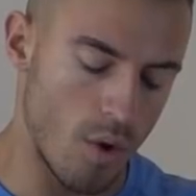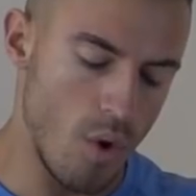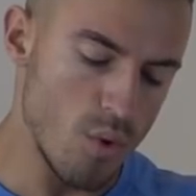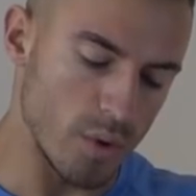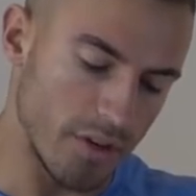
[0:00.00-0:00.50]

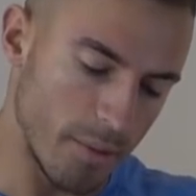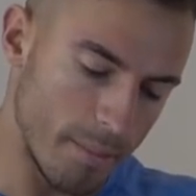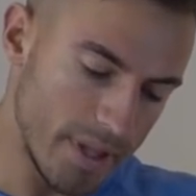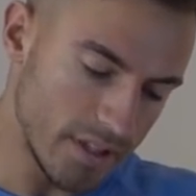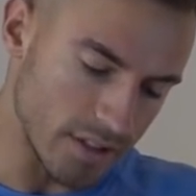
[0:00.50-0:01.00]
Oh, another
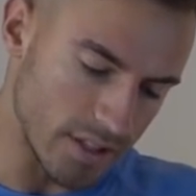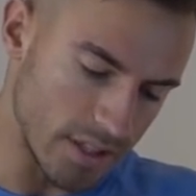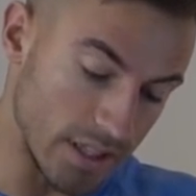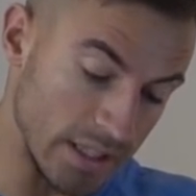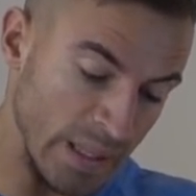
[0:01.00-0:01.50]
bill.
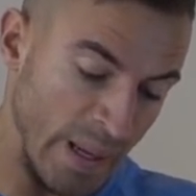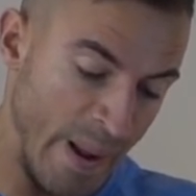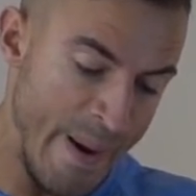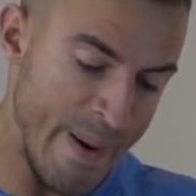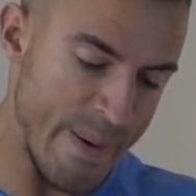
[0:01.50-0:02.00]

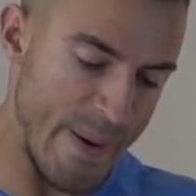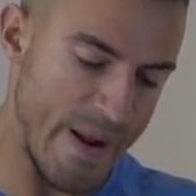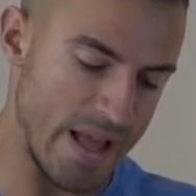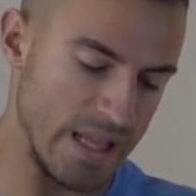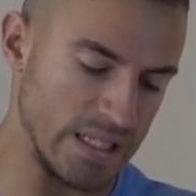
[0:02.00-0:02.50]
Oh,
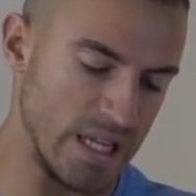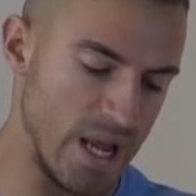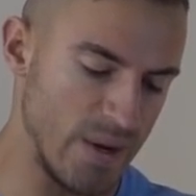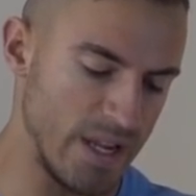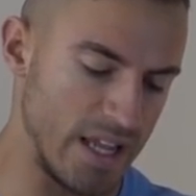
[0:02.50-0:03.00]

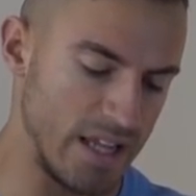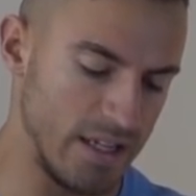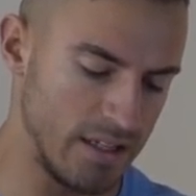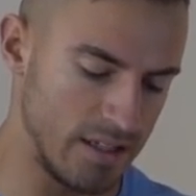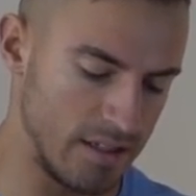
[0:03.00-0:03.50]
okay.